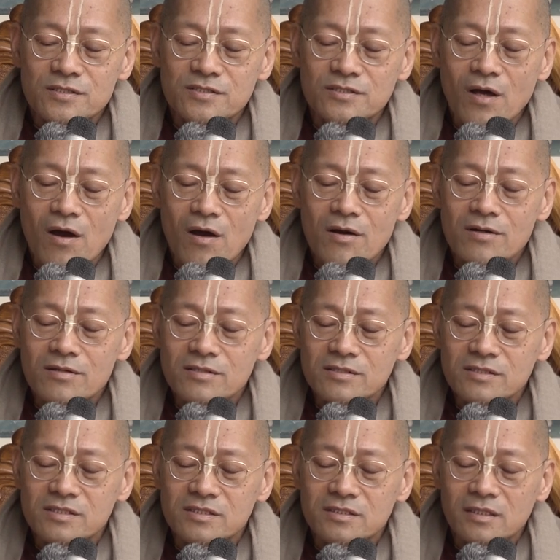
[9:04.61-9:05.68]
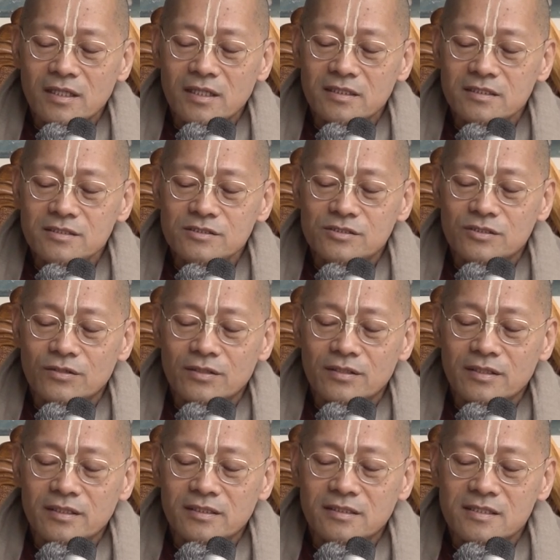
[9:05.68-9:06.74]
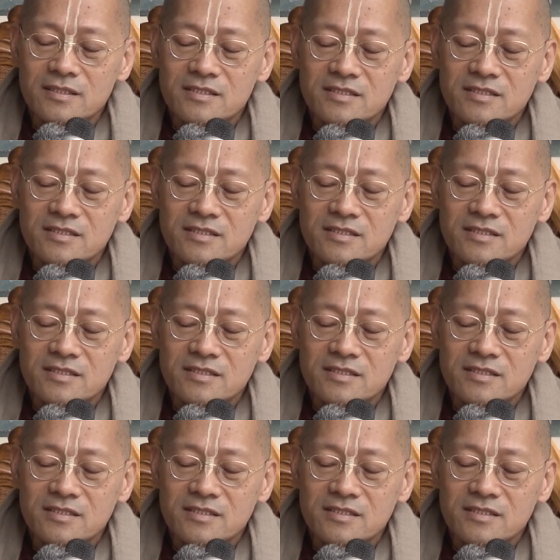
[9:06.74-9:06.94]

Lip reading: songs and enjoyed